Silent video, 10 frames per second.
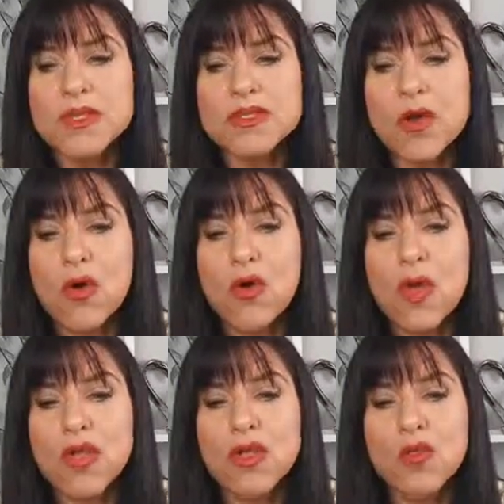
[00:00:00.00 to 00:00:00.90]
So
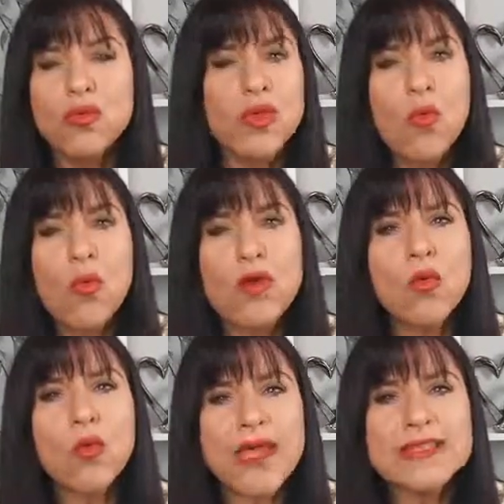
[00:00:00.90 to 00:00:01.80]
you don't want
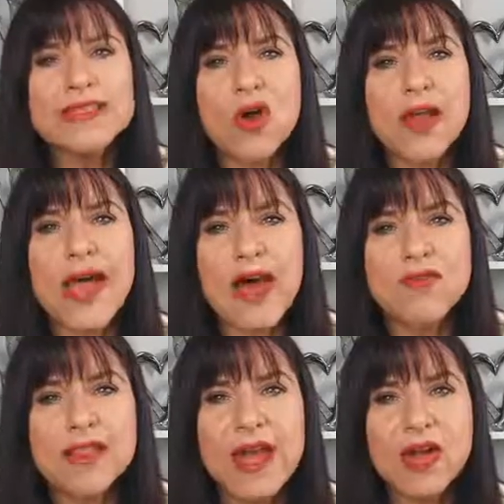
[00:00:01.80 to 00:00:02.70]
to waste not
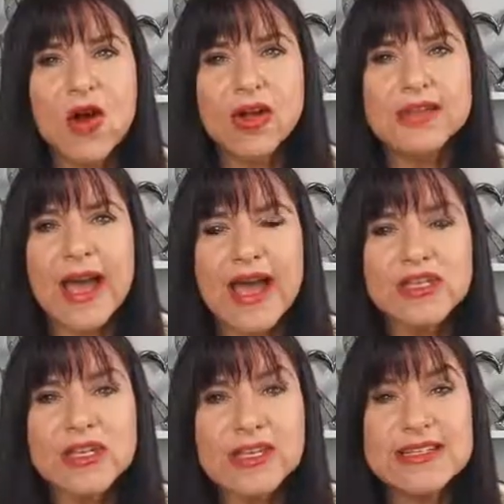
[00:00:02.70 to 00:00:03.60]
having that call to
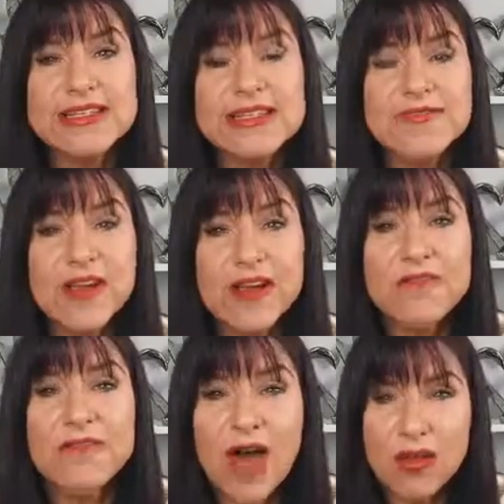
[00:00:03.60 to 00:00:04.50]
action because it's a
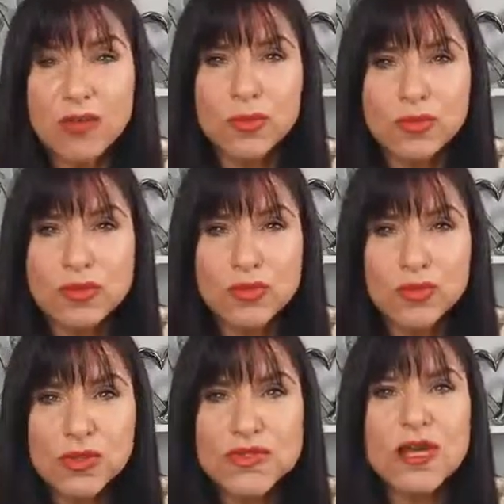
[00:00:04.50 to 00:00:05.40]
very valuable
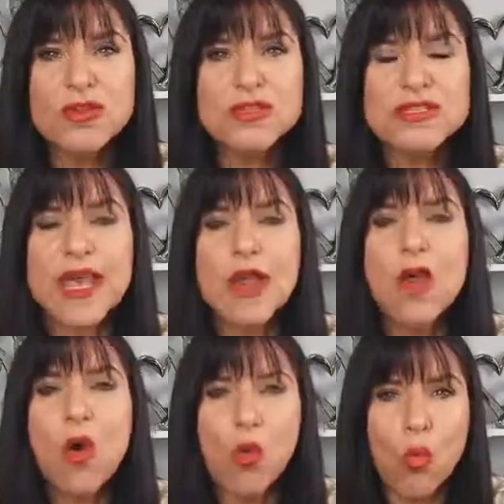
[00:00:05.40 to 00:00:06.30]
tool to
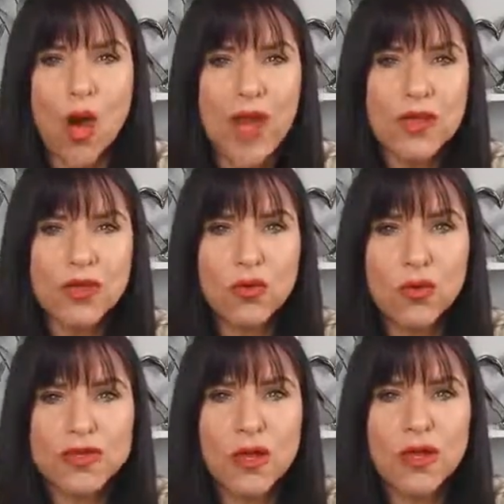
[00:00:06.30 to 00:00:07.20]
understand what
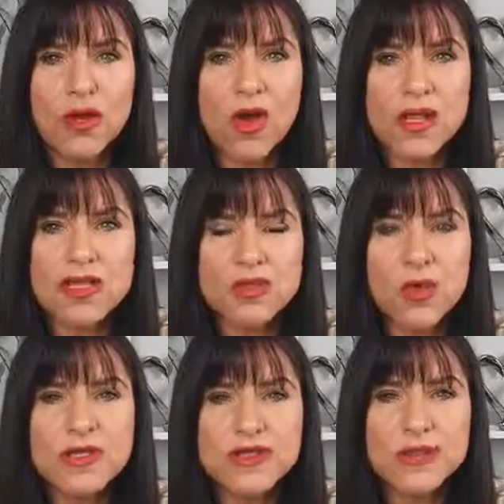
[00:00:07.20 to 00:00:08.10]
your target audience
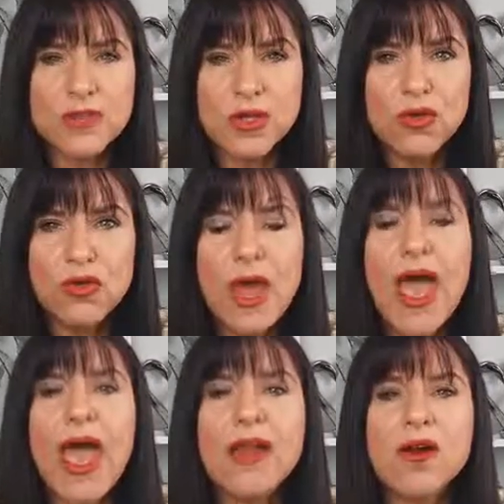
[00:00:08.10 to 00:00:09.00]
wants from you
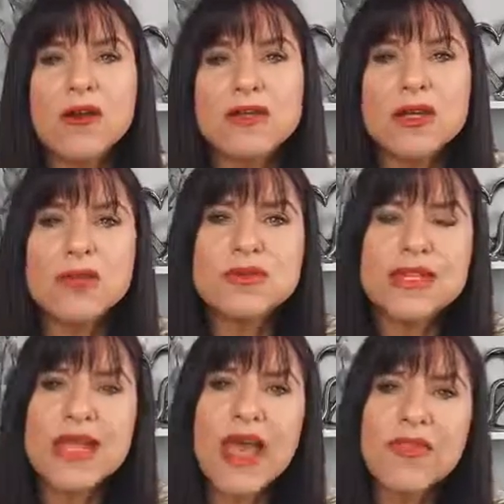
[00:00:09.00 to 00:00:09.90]
and also
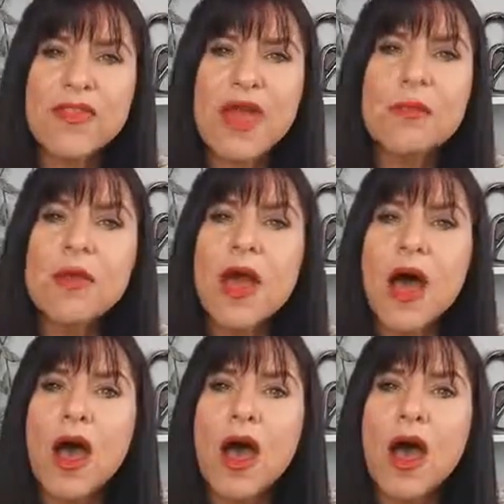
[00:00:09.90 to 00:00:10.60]
to get them